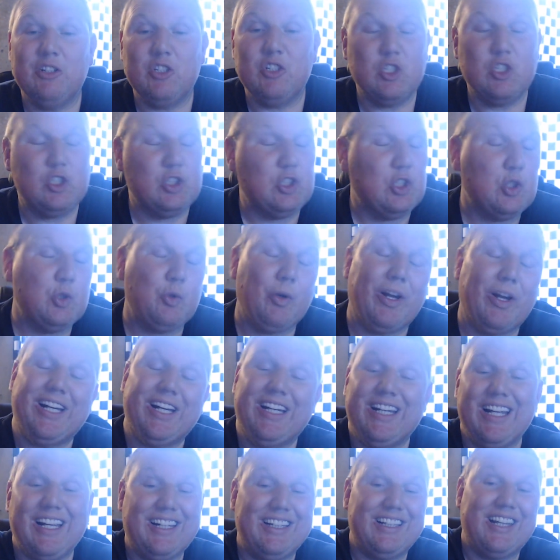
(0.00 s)
just straight
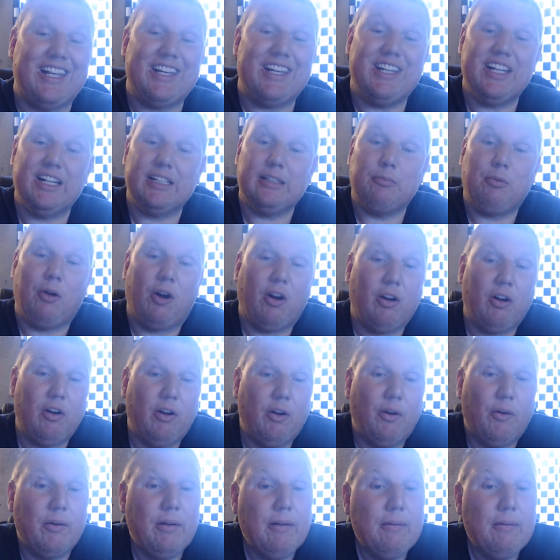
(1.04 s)
kick in the dick to Parrow.